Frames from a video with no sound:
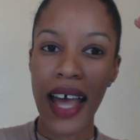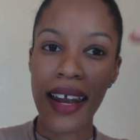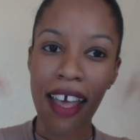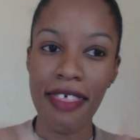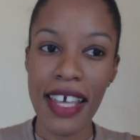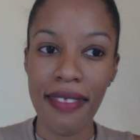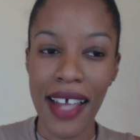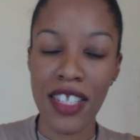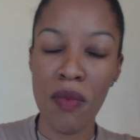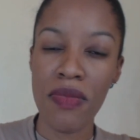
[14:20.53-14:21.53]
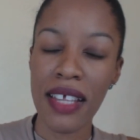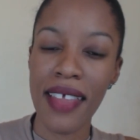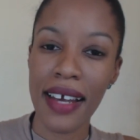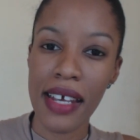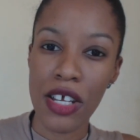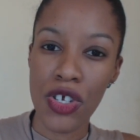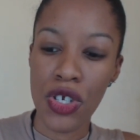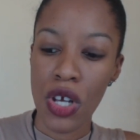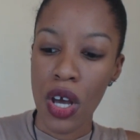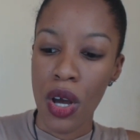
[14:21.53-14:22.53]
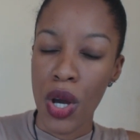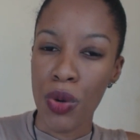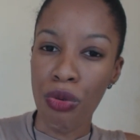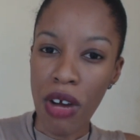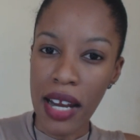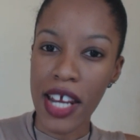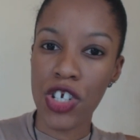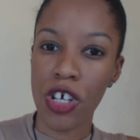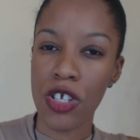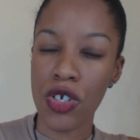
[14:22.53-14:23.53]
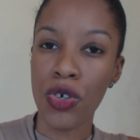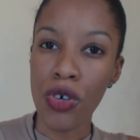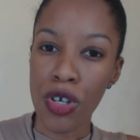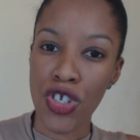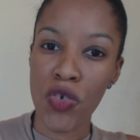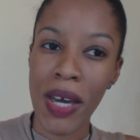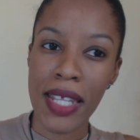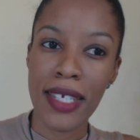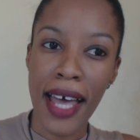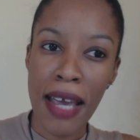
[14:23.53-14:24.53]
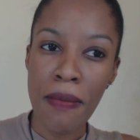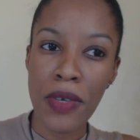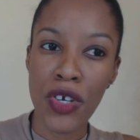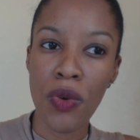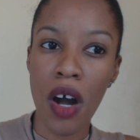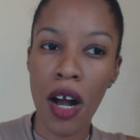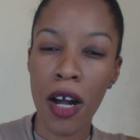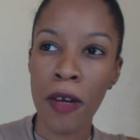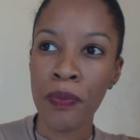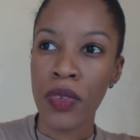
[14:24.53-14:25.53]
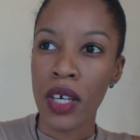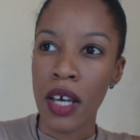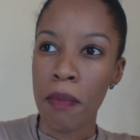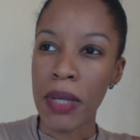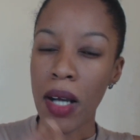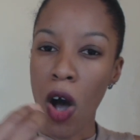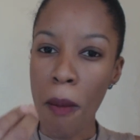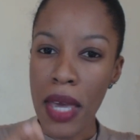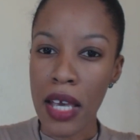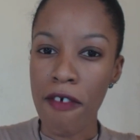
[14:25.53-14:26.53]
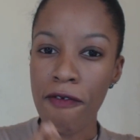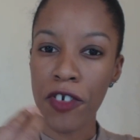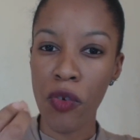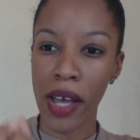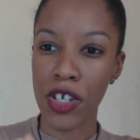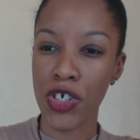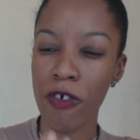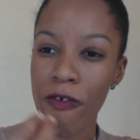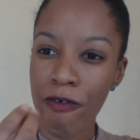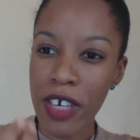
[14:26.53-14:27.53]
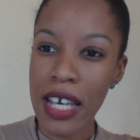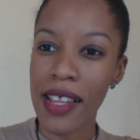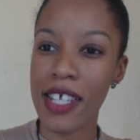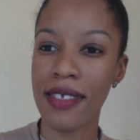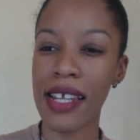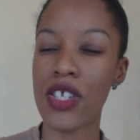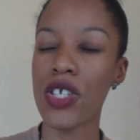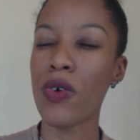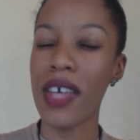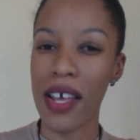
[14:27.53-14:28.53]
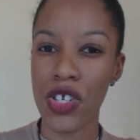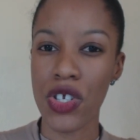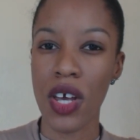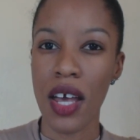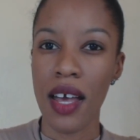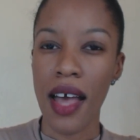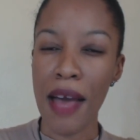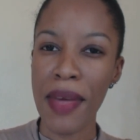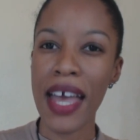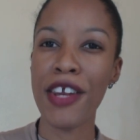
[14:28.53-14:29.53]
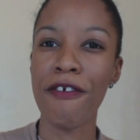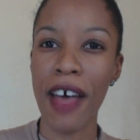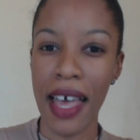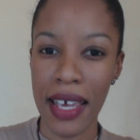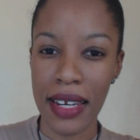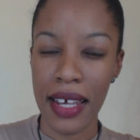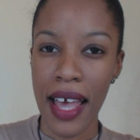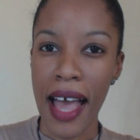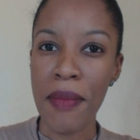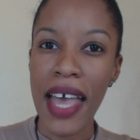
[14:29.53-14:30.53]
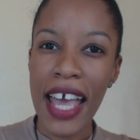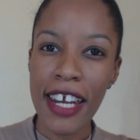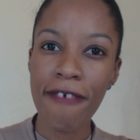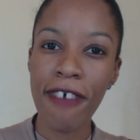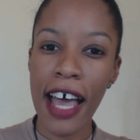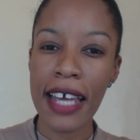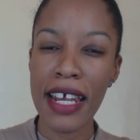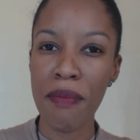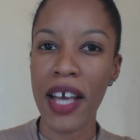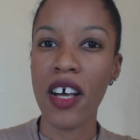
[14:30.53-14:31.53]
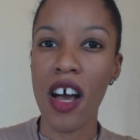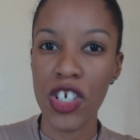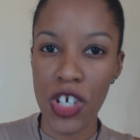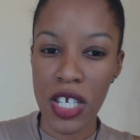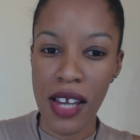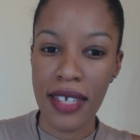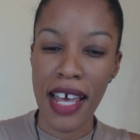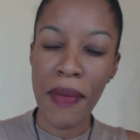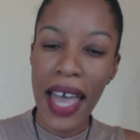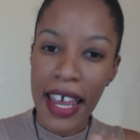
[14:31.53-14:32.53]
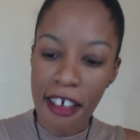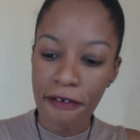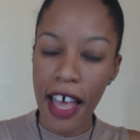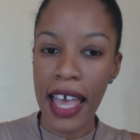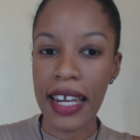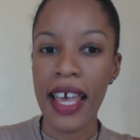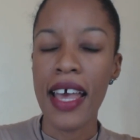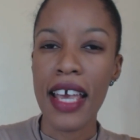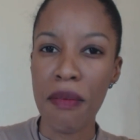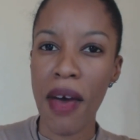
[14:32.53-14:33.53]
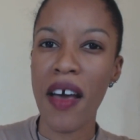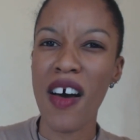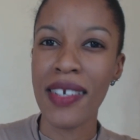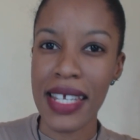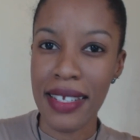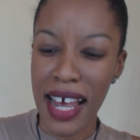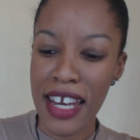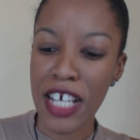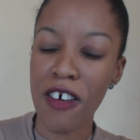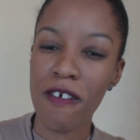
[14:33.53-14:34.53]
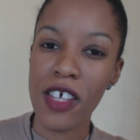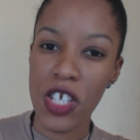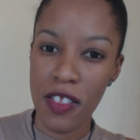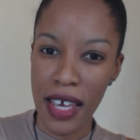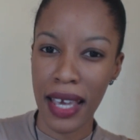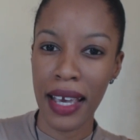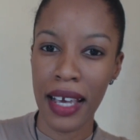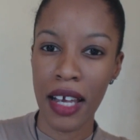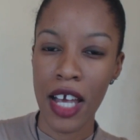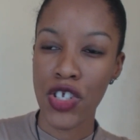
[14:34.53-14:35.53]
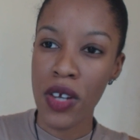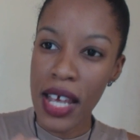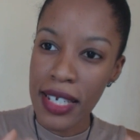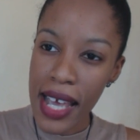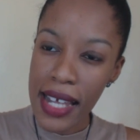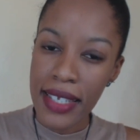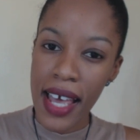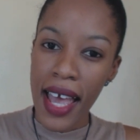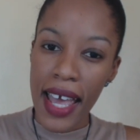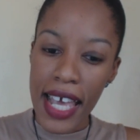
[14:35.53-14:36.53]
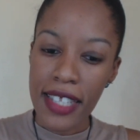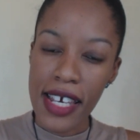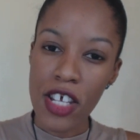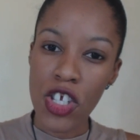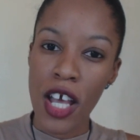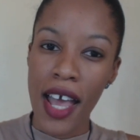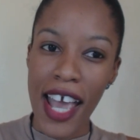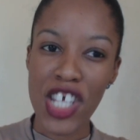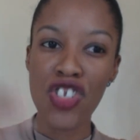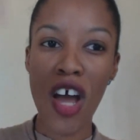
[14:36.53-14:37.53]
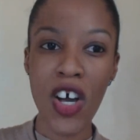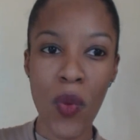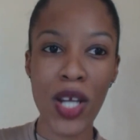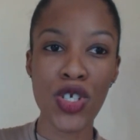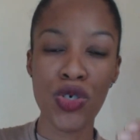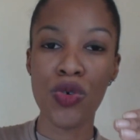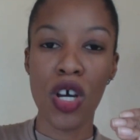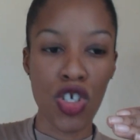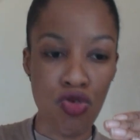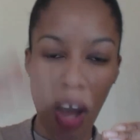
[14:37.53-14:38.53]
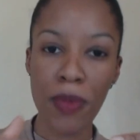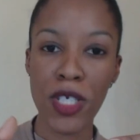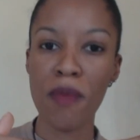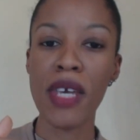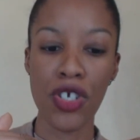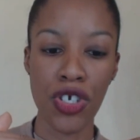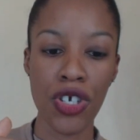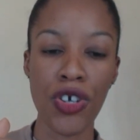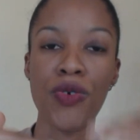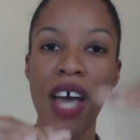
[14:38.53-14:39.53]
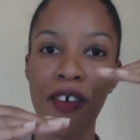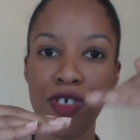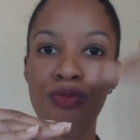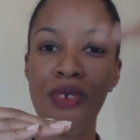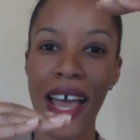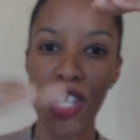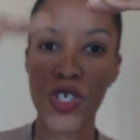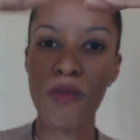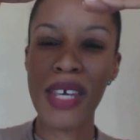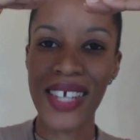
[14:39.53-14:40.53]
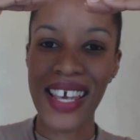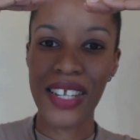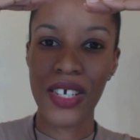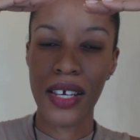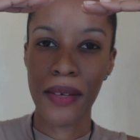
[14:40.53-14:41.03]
And I think that's something that is really just good. So by the time you are becoming fluent, you feel a sense, oh yes, I'm edified. I'm edified in my consciousness. I'm edified in my understanding of this thing. So it's not going to drop to meet you. You have to rise to meet it.